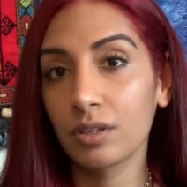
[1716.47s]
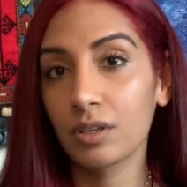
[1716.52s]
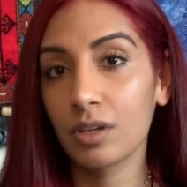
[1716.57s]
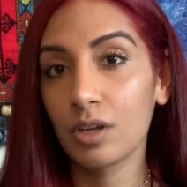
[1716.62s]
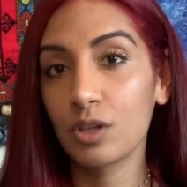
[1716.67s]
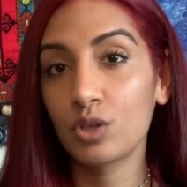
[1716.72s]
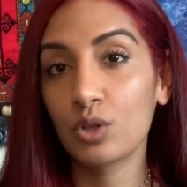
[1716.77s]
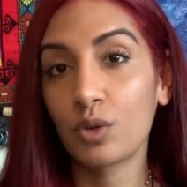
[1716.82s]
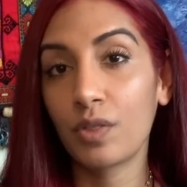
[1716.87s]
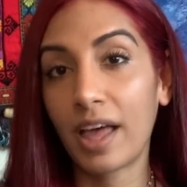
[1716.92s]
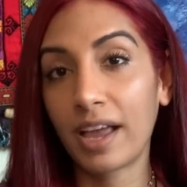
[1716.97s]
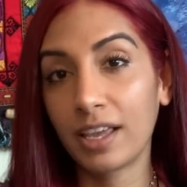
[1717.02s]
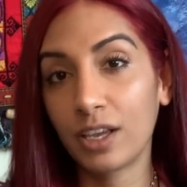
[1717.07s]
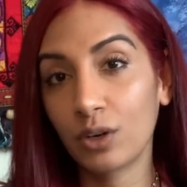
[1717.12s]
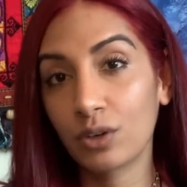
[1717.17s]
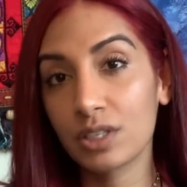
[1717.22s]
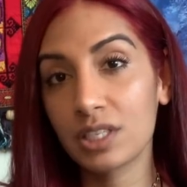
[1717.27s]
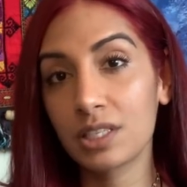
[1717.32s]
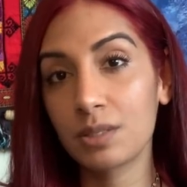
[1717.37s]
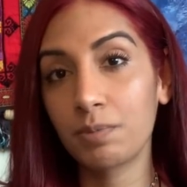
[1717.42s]
so that
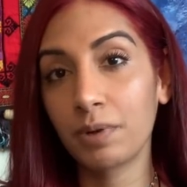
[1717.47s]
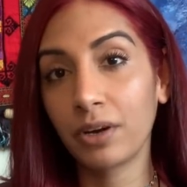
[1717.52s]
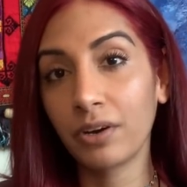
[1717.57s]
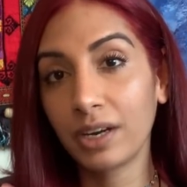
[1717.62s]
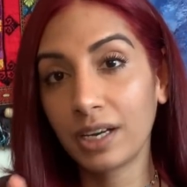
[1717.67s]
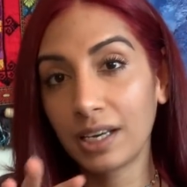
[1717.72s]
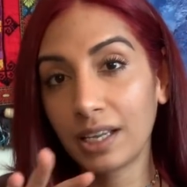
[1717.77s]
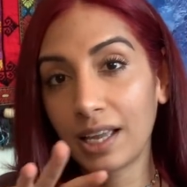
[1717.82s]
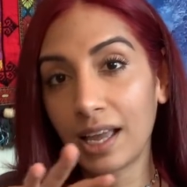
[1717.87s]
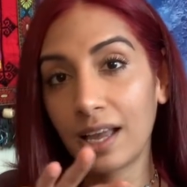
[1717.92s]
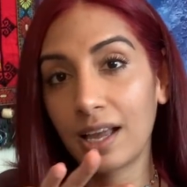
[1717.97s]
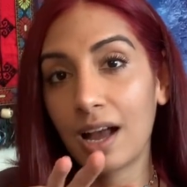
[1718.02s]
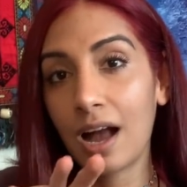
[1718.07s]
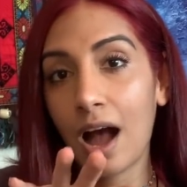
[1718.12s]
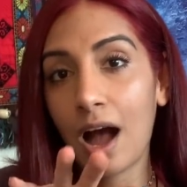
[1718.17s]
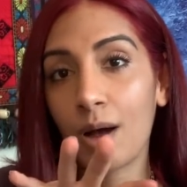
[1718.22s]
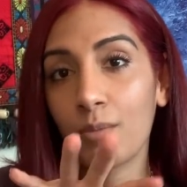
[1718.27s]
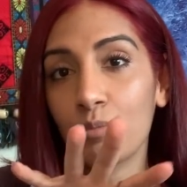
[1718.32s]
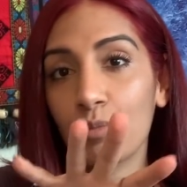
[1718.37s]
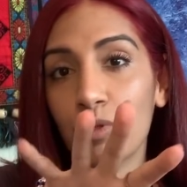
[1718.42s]
your spirit can
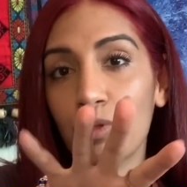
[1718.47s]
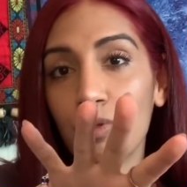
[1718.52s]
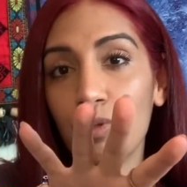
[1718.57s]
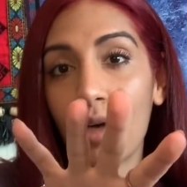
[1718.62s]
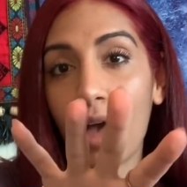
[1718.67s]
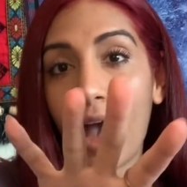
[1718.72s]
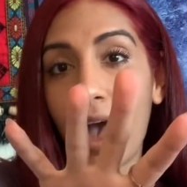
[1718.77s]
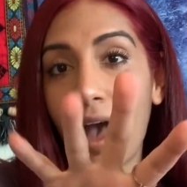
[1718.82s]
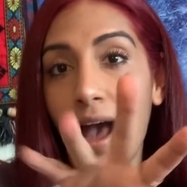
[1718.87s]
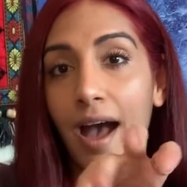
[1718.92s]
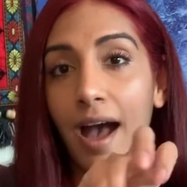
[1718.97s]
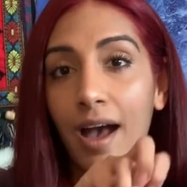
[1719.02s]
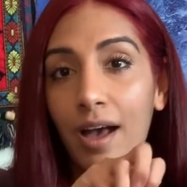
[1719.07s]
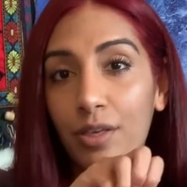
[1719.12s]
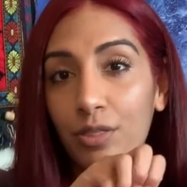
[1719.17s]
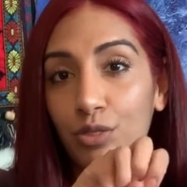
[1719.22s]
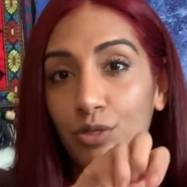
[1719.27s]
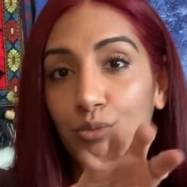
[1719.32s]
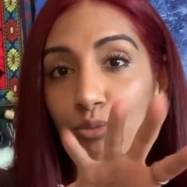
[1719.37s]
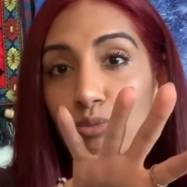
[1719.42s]
come
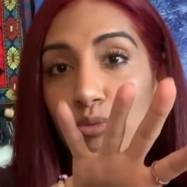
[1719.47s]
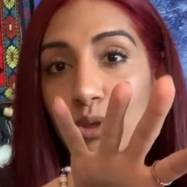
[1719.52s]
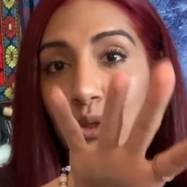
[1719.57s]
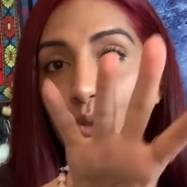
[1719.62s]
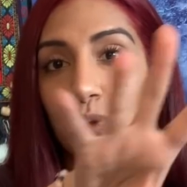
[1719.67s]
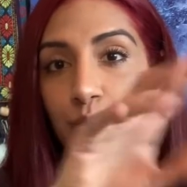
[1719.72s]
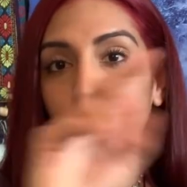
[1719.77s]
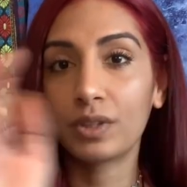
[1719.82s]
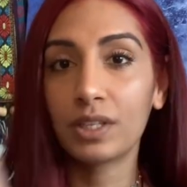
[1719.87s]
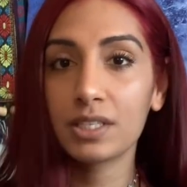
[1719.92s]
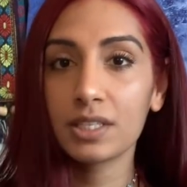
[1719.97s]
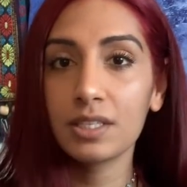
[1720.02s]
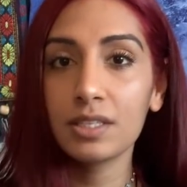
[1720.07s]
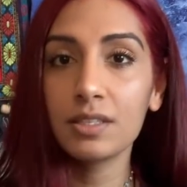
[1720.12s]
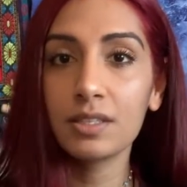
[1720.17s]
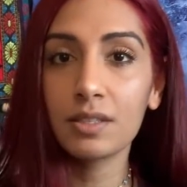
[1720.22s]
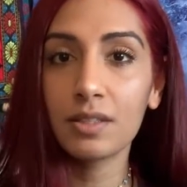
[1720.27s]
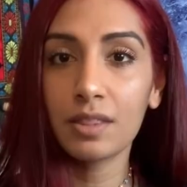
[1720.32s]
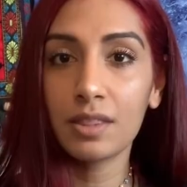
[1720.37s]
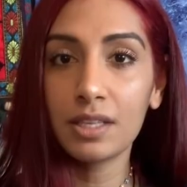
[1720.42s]
through. This
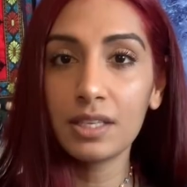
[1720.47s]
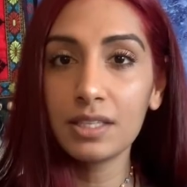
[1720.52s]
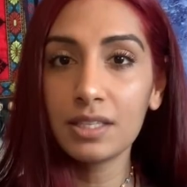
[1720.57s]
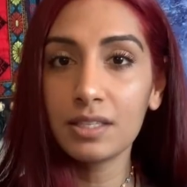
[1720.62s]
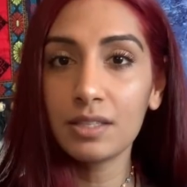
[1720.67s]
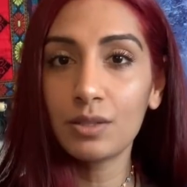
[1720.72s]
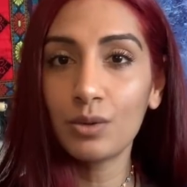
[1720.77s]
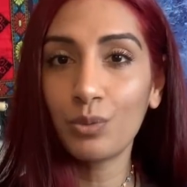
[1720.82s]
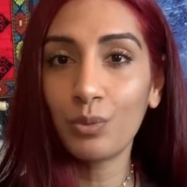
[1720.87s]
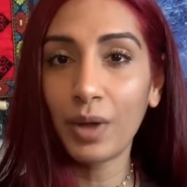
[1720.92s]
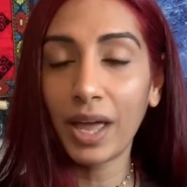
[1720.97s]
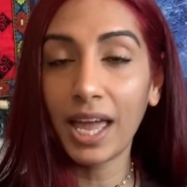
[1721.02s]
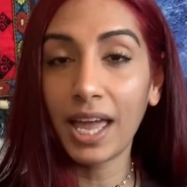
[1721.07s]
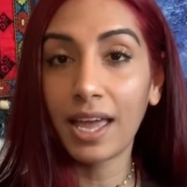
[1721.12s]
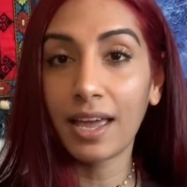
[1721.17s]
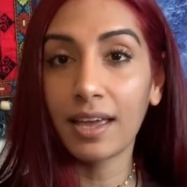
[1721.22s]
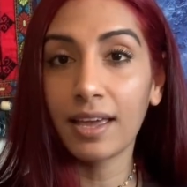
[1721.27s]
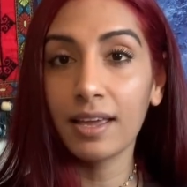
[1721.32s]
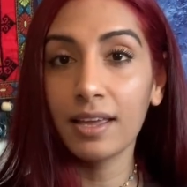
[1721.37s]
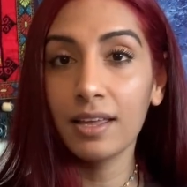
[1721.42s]
is the
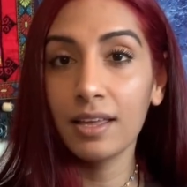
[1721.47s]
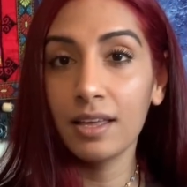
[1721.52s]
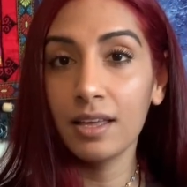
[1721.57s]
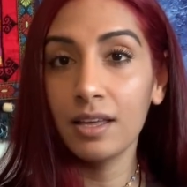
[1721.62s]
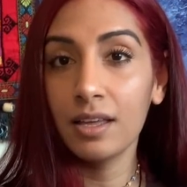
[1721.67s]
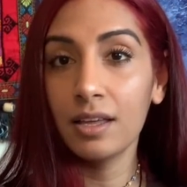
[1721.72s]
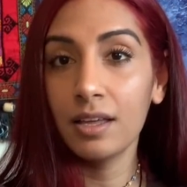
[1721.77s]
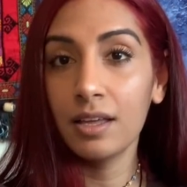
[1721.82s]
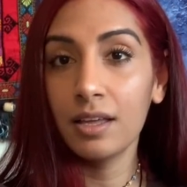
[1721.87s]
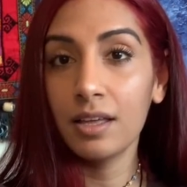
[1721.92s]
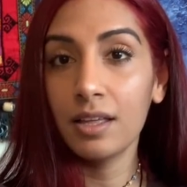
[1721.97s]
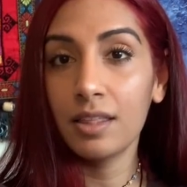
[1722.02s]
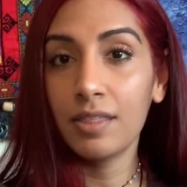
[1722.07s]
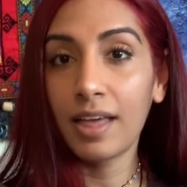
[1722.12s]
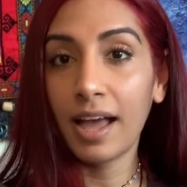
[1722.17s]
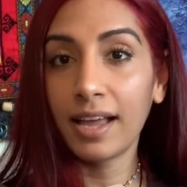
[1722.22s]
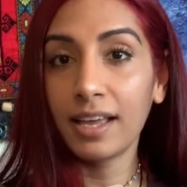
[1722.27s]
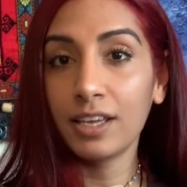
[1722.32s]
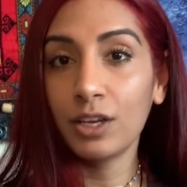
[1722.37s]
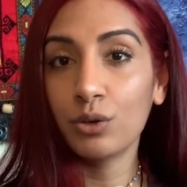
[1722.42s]
way
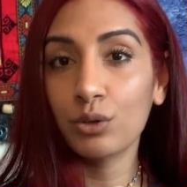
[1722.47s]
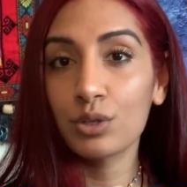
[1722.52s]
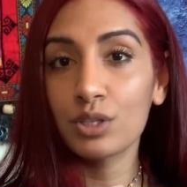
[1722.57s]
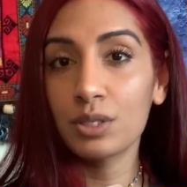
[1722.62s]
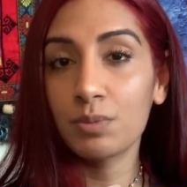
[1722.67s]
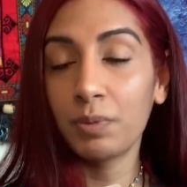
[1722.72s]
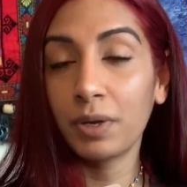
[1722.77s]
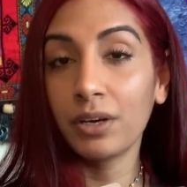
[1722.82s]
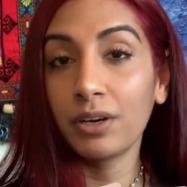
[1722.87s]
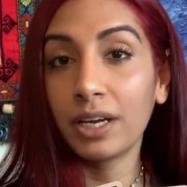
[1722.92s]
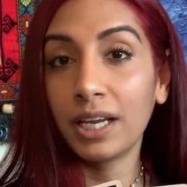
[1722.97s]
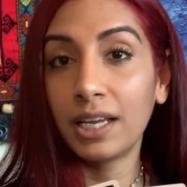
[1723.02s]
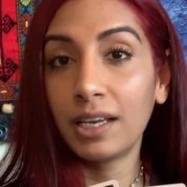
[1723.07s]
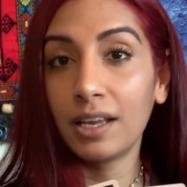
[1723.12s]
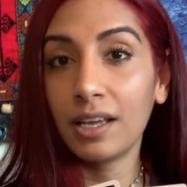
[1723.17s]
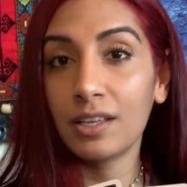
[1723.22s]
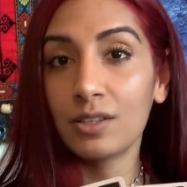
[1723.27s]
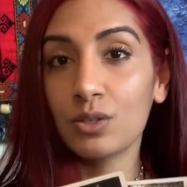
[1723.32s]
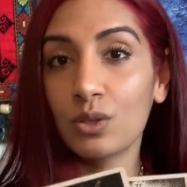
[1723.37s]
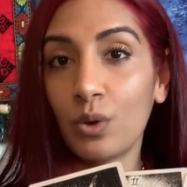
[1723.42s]
that your spirit
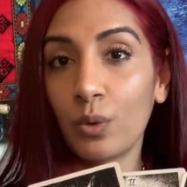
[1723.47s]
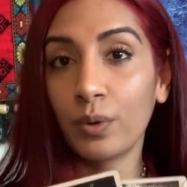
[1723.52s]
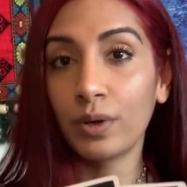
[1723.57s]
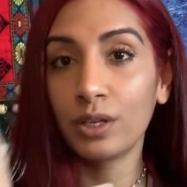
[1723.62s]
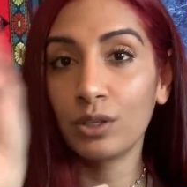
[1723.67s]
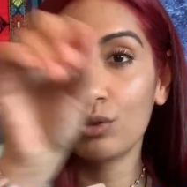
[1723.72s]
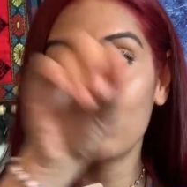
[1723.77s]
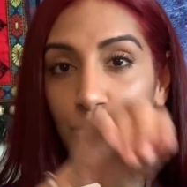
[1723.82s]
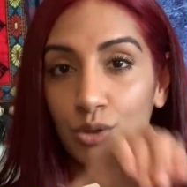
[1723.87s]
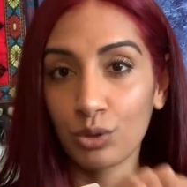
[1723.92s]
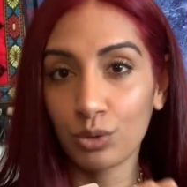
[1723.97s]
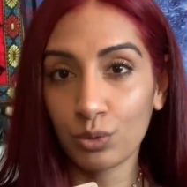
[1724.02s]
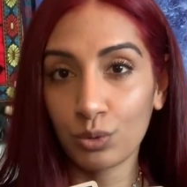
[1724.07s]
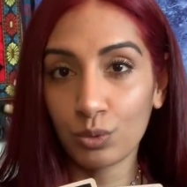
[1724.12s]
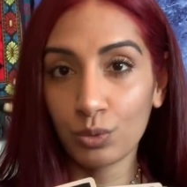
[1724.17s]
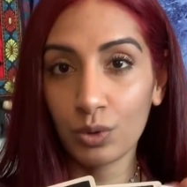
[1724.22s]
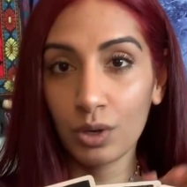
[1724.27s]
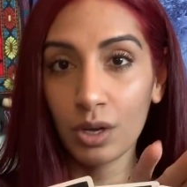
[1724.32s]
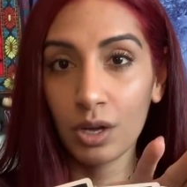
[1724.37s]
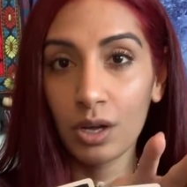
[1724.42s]
is going to